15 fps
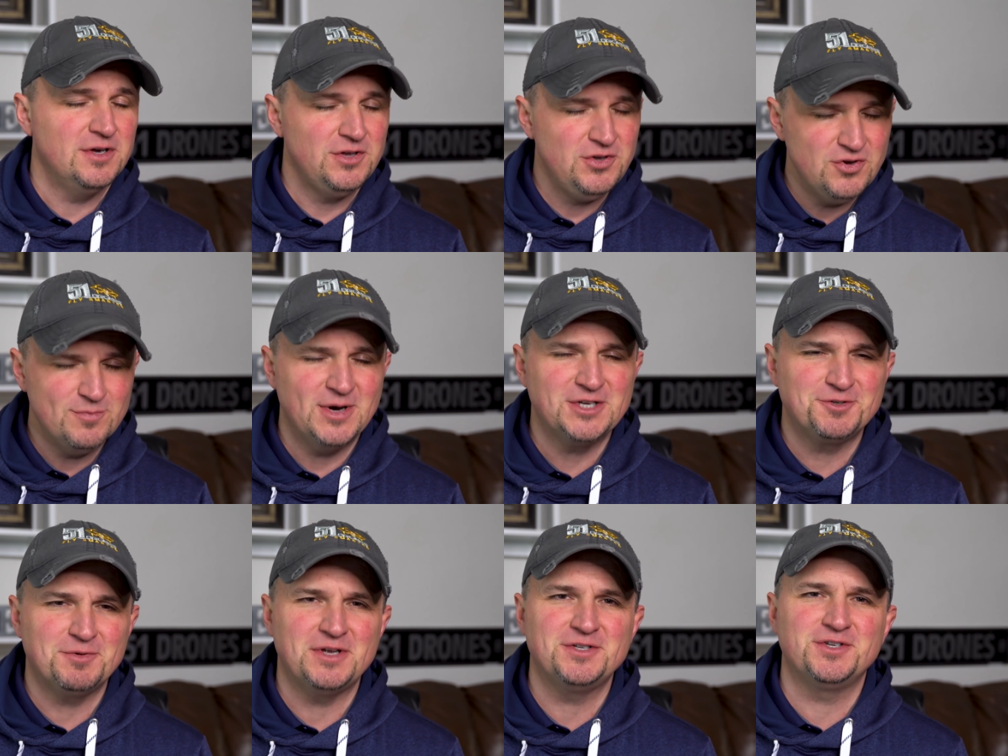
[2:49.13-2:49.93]
you
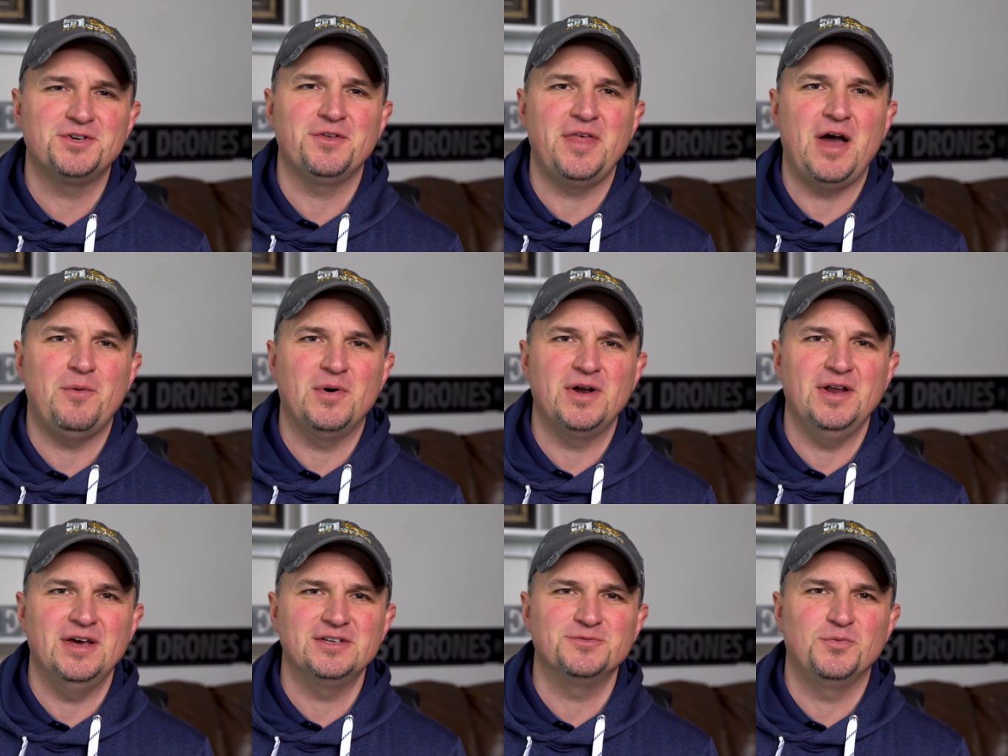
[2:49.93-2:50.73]
must register that
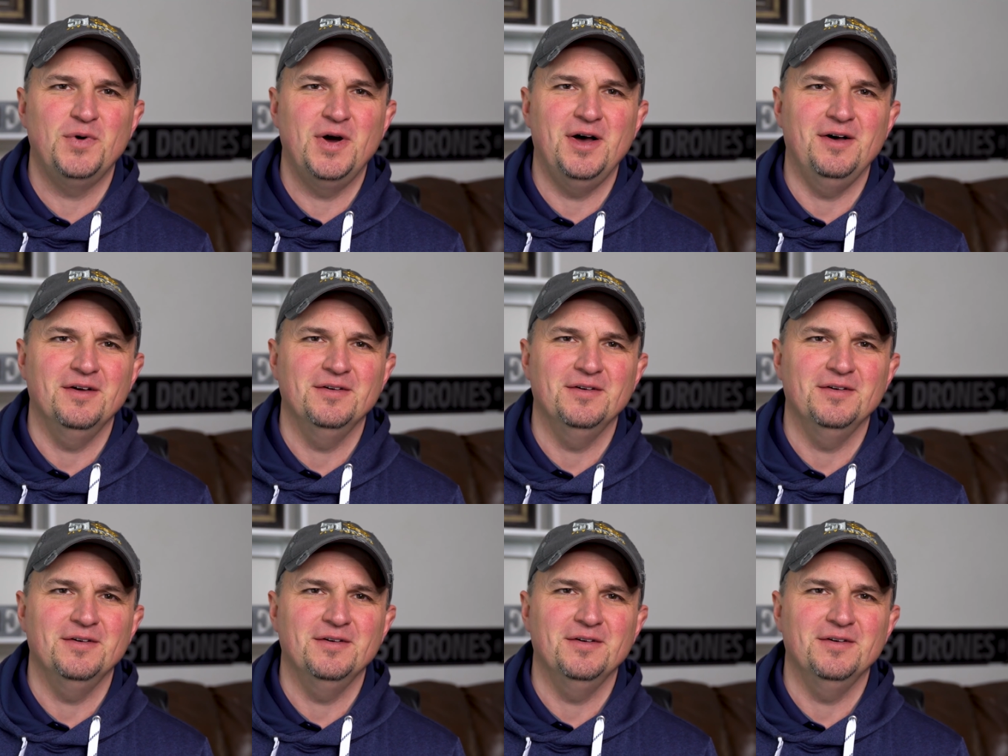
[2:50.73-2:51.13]
one as well.